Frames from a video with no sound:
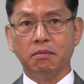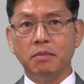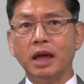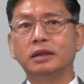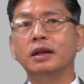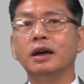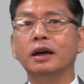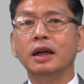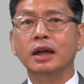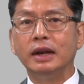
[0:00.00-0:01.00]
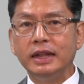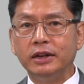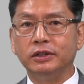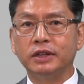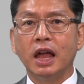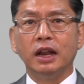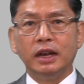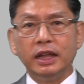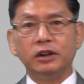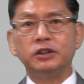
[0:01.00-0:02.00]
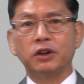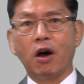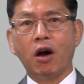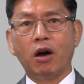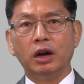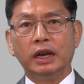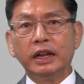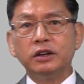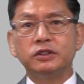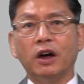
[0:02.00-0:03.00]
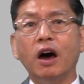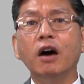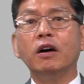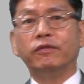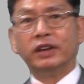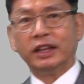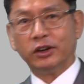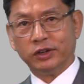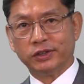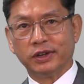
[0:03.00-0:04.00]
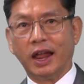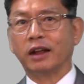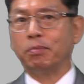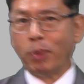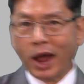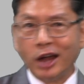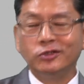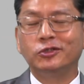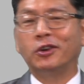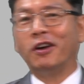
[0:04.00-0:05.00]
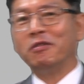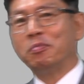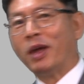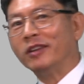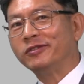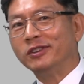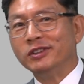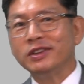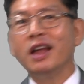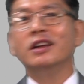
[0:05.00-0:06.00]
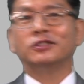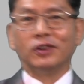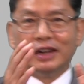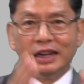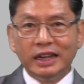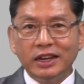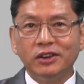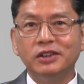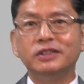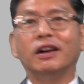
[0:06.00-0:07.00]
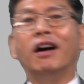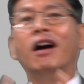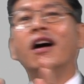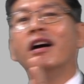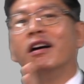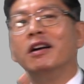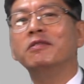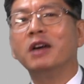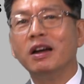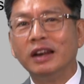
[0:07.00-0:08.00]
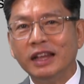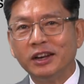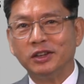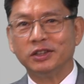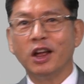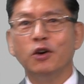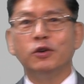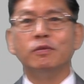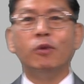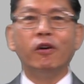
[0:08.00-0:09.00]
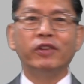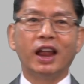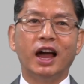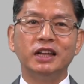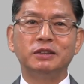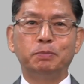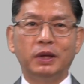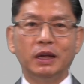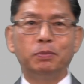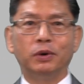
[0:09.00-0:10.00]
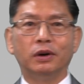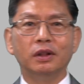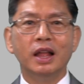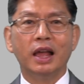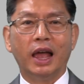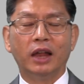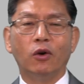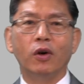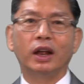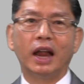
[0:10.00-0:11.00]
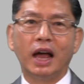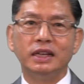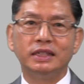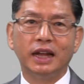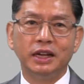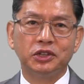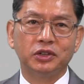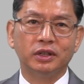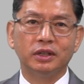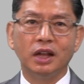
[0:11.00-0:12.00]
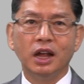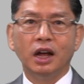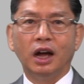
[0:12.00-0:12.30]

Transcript: Meta-leaders. Leaders are leaders of leaders, like pastor of pastors. So leaders of leaders who mobilize people and organization